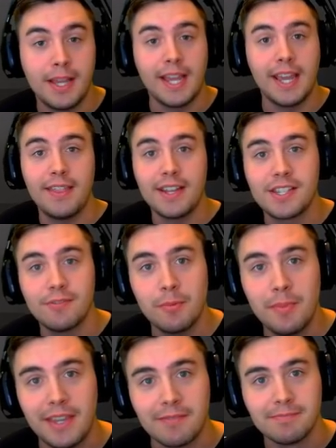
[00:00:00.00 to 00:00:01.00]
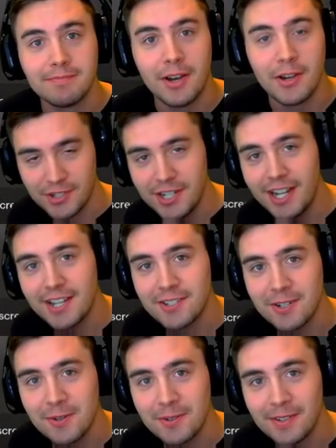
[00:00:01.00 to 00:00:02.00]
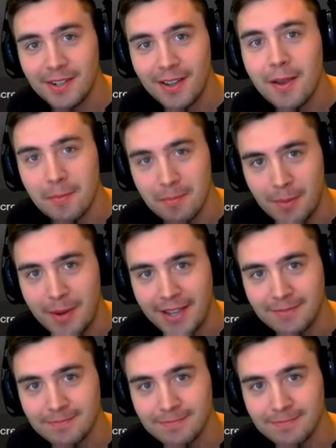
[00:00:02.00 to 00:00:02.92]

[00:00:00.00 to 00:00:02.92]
And that's it for me. I'll see you guys soon. Bye-bye.